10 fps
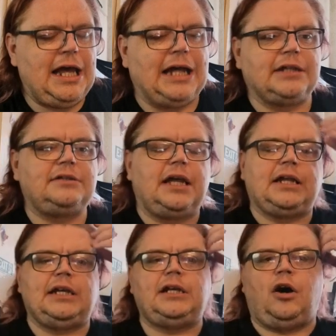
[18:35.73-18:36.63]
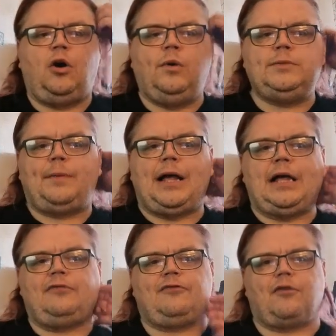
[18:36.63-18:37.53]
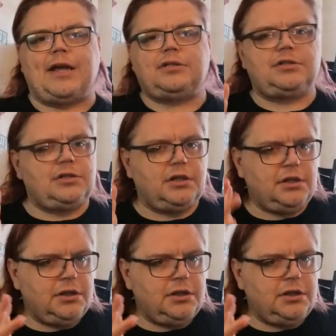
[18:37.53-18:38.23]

And I always buy fresh